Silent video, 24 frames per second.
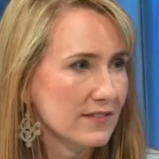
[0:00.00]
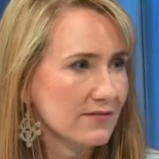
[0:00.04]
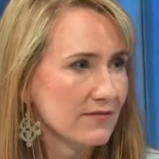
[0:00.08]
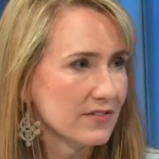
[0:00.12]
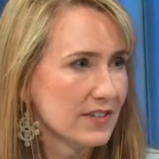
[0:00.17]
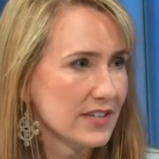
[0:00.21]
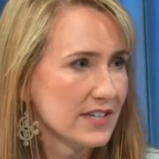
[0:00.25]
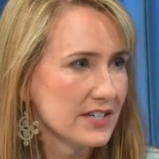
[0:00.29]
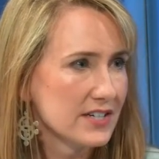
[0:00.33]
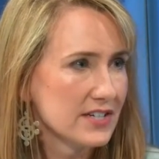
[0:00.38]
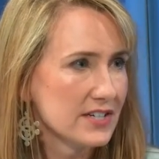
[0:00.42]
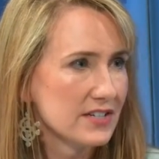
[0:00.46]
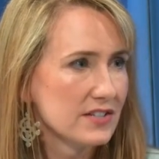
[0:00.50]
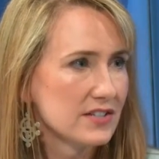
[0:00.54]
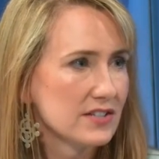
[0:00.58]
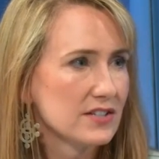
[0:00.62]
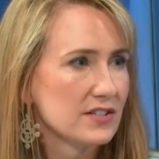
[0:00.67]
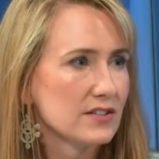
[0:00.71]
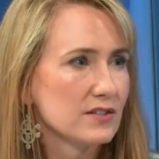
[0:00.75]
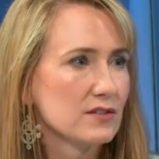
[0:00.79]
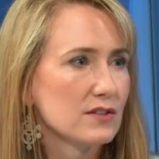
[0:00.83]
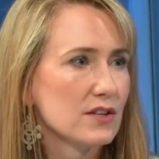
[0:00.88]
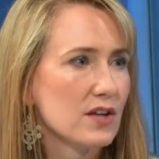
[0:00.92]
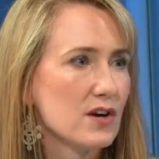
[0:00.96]
Inflation is
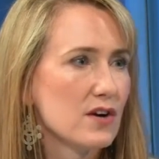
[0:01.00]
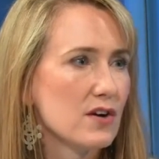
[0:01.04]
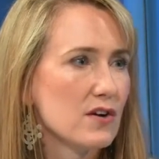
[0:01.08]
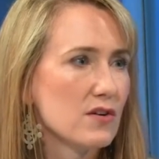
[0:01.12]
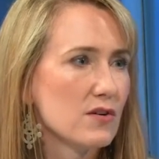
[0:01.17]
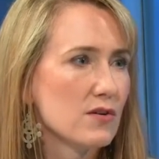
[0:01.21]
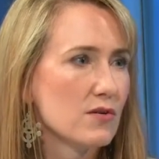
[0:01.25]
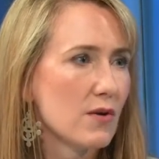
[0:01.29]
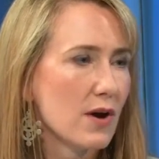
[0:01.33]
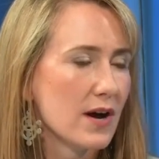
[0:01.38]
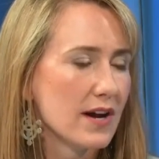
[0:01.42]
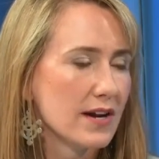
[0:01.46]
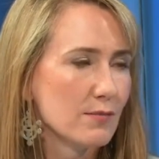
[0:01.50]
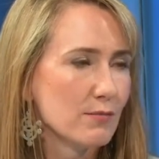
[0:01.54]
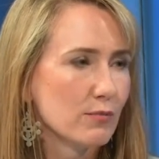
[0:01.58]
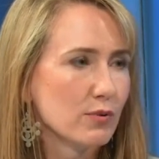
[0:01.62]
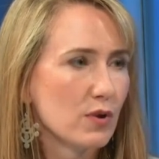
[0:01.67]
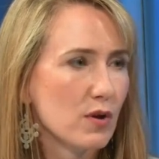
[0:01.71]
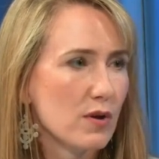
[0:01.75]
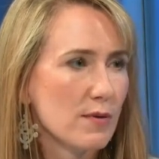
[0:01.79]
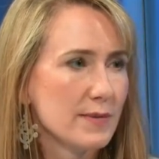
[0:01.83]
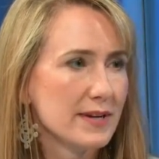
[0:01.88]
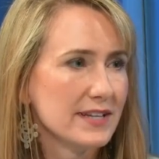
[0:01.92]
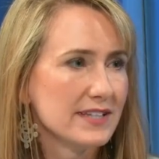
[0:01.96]
still low.
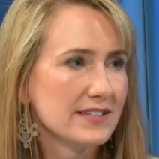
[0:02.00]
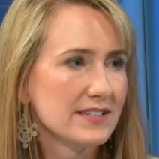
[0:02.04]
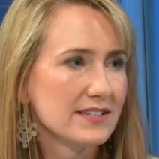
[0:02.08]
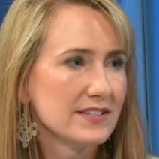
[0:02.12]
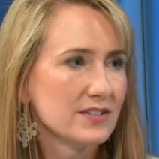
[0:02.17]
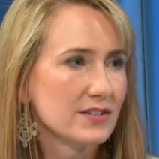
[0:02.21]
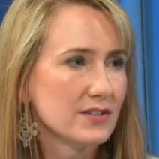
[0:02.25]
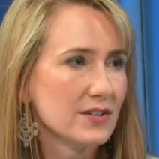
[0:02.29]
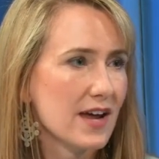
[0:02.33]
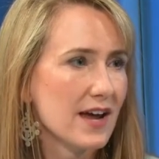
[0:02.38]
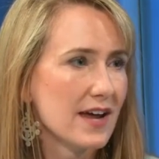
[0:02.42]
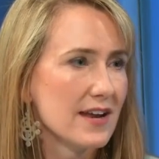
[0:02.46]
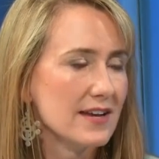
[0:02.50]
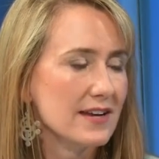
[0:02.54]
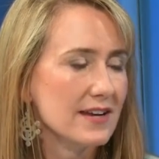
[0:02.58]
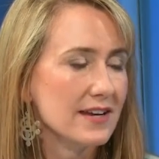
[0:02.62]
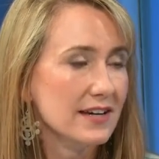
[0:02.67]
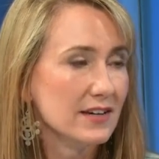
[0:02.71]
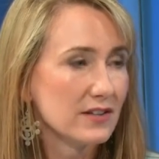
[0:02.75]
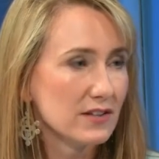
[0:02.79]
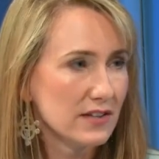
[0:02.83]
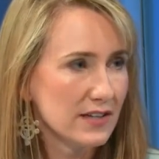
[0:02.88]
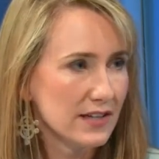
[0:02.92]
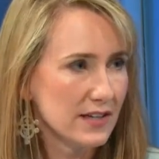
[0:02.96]
Unemployment is still not
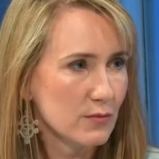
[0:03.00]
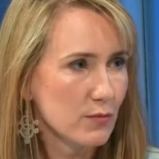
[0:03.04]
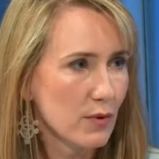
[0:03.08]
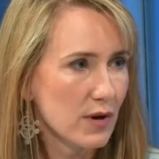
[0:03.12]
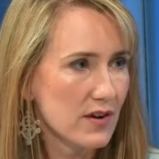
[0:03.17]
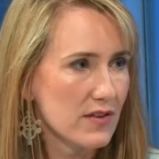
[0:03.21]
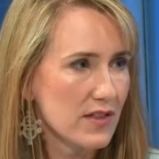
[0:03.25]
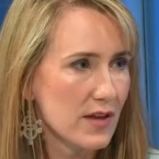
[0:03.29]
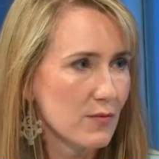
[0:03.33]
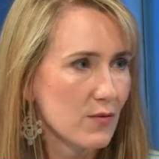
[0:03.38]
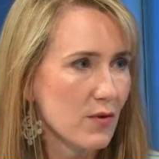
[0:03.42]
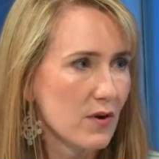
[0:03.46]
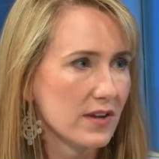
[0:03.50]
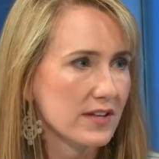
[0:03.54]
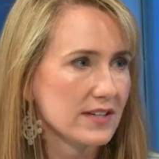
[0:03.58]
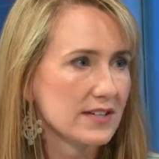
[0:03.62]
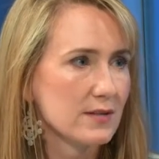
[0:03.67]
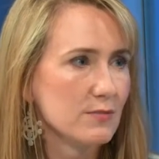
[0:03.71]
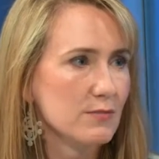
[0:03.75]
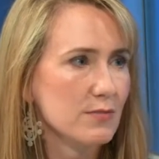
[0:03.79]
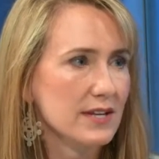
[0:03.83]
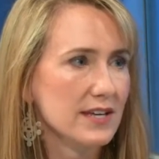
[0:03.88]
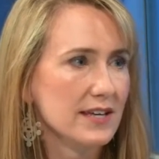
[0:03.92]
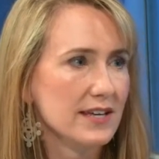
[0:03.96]
nearly where they want
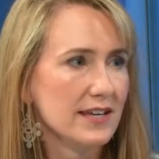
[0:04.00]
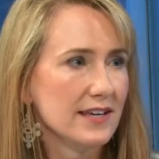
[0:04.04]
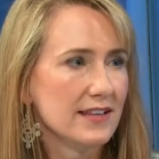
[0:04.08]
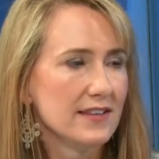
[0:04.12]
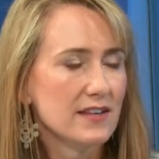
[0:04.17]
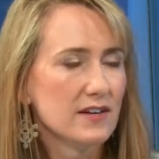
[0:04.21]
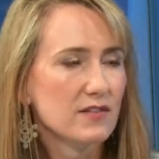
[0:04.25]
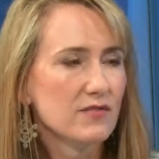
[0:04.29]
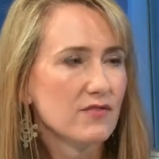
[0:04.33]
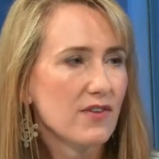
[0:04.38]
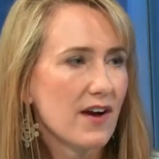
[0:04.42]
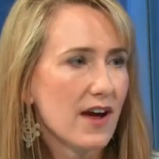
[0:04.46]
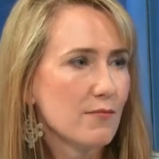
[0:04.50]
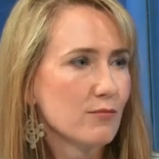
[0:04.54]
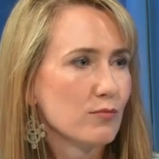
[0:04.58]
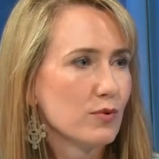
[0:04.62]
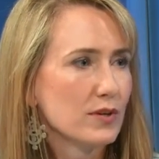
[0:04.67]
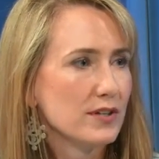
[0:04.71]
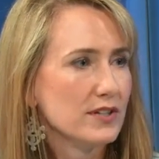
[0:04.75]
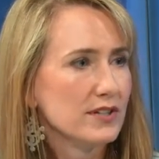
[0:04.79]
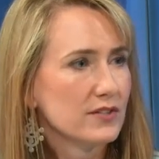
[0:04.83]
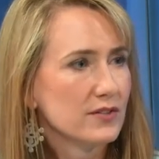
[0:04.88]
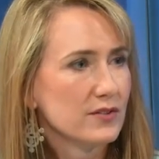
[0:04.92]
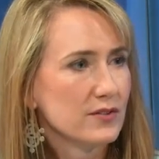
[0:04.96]
it to be in their
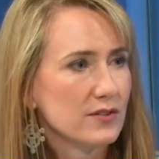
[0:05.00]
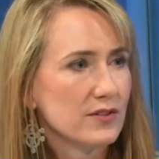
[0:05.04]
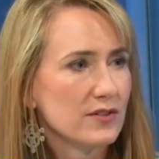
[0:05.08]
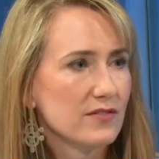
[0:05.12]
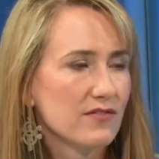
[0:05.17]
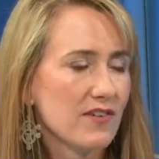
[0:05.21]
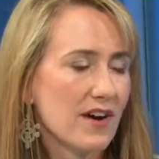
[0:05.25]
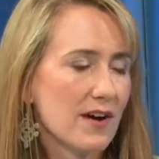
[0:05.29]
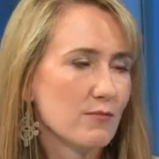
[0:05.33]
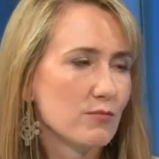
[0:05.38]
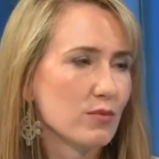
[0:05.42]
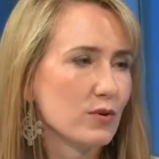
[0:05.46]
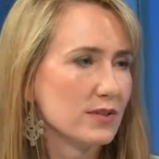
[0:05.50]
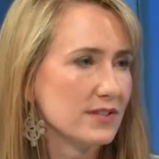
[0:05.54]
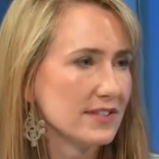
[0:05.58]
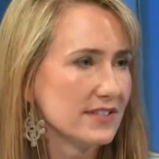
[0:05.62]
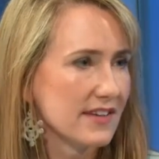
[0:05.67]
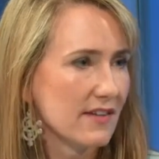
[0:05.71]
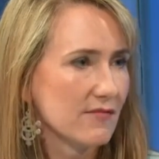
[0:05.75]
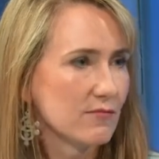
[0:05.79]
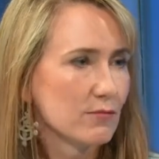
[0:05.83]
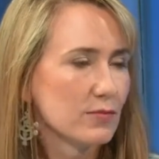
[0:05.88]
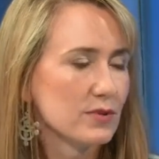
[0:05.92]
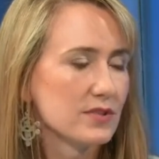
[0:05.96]
5.2 to
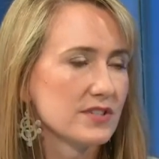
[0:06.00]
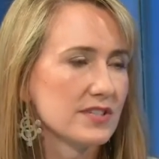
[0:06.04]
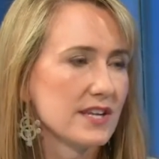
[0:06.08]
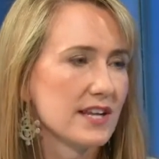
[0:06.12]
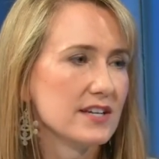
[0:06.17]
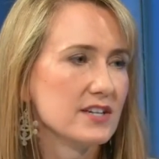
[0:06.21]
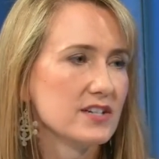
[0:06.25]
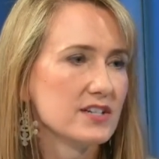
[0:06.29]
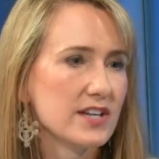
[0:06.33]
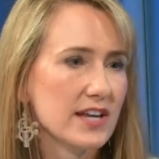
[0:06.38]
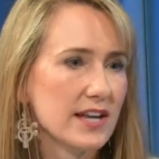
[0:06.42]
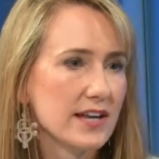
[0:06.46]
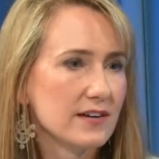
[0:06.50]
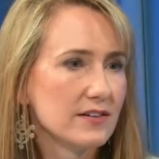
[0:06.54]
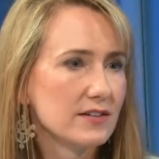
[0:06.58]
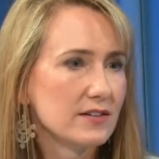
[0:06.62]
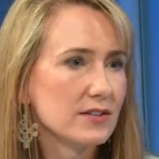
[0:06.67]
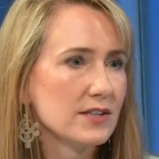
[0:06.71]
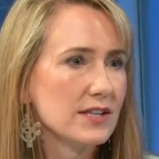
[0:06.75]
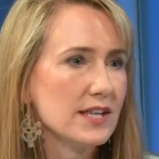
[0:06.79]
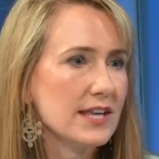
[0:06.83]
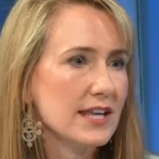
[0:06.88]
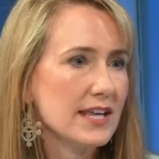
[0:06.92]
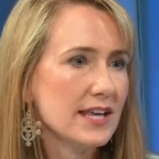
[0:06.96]
5.7%
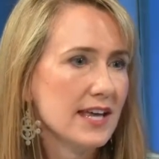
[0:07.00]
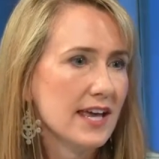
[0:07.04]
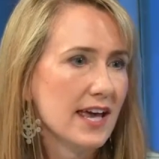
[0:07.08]
channel.